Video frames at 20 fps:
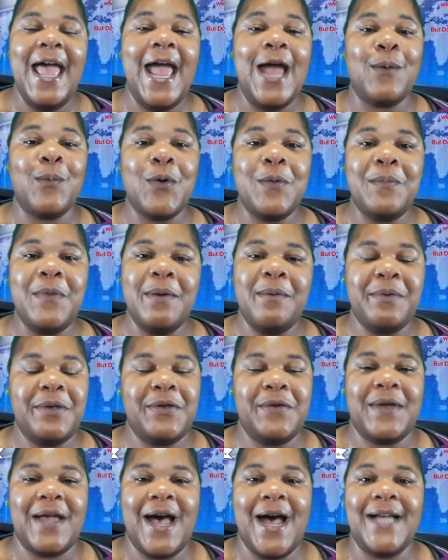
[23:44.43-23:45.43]
And remember,
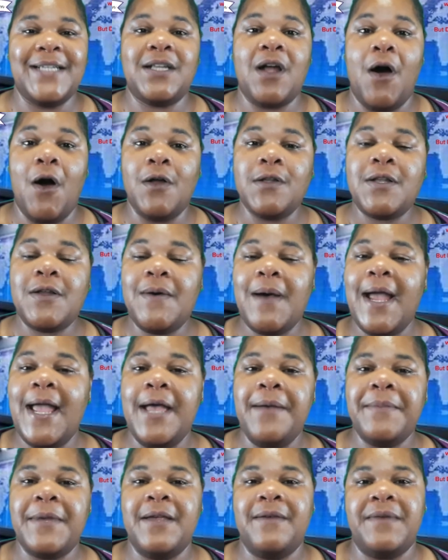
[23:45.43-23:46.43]
you guys, although I
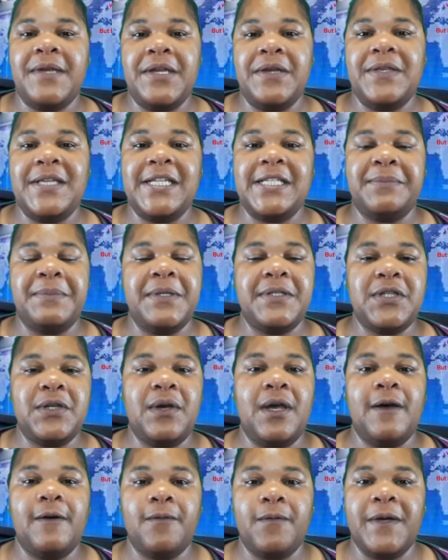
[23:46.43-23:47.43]
am giving you these
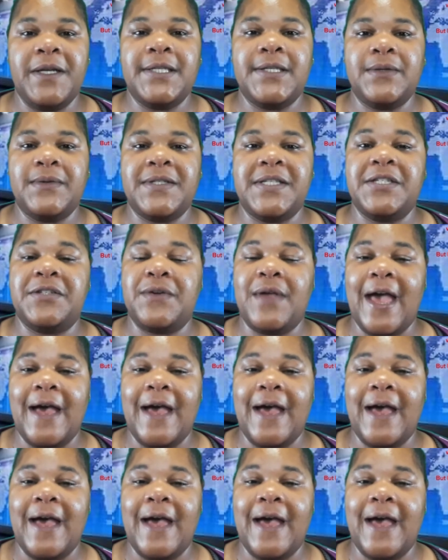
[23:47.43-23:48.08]
mental health resources,